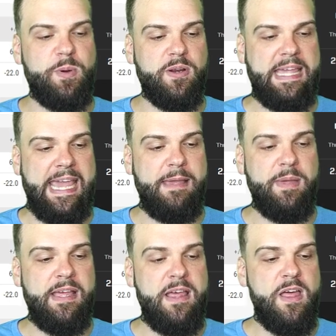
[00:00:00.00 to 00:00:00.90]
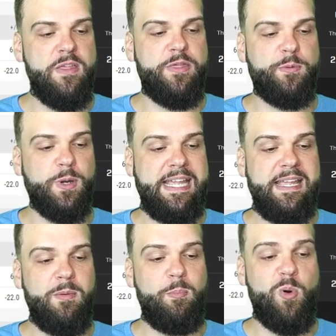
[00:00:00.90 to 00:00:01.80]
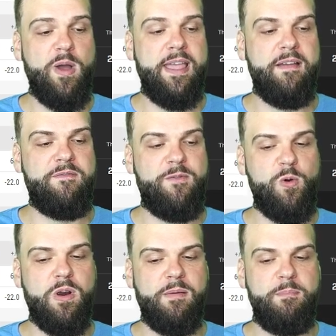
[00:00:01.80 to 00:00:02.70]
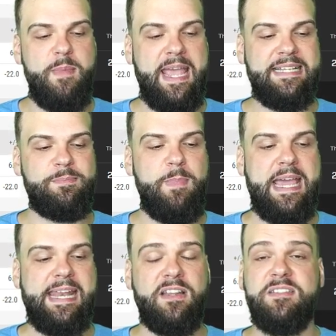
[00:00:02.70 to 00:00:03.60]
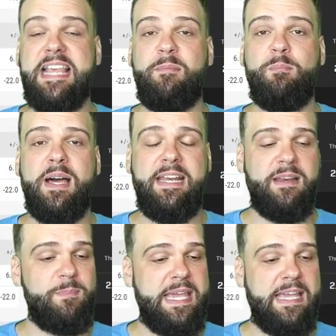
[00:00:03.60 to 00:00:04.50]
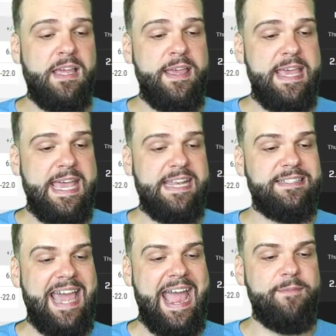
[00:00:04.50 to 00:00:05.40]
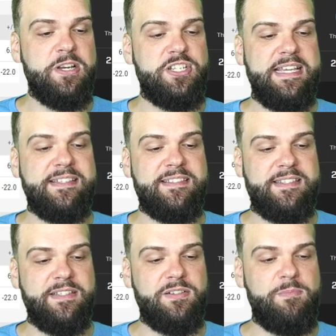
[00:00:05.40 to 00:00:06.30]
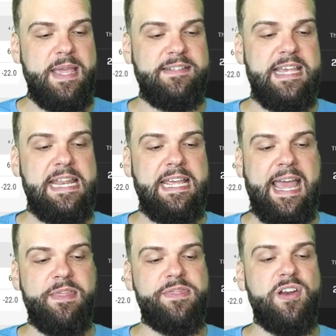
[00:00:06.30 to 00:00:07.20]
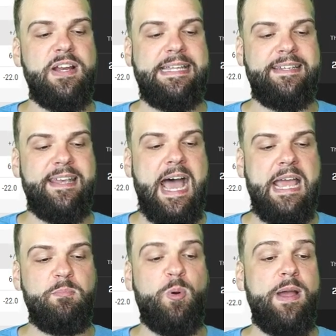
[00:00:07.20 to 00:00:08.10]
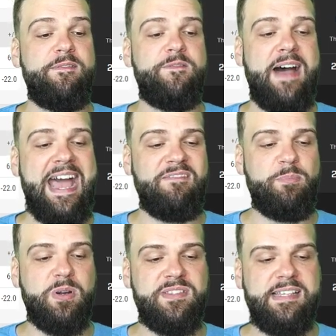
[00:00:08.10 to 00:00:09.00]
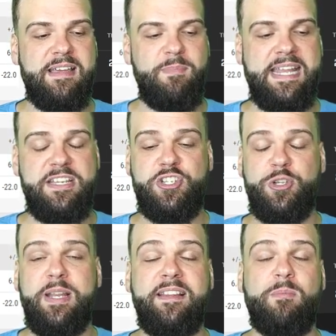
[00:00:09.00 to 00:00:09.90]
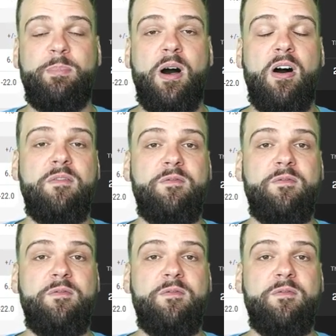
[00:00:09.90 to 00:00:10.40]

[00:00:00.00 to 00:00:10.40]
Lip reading: per game, 3.4 makes. Man, that looks like money to me. And his average is still maintaining at 39.5%. Man, he's shooting the ball